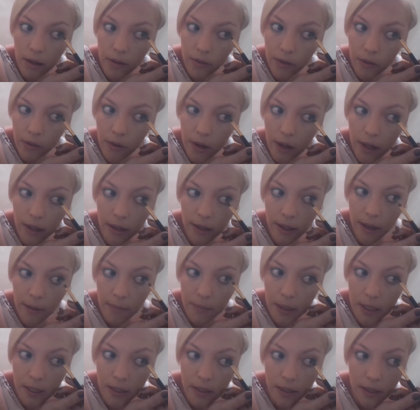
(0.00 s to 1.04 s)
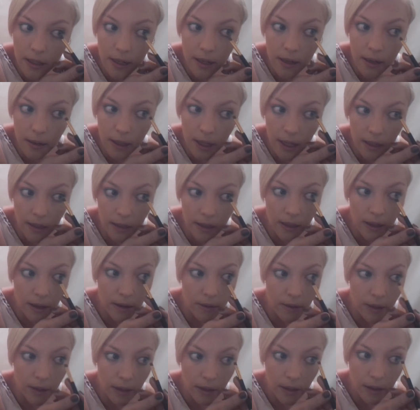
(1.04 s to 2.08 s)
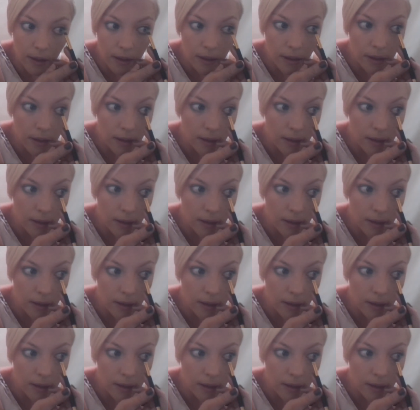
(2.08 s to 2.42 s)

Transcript: have the right adapter, so now I need to go and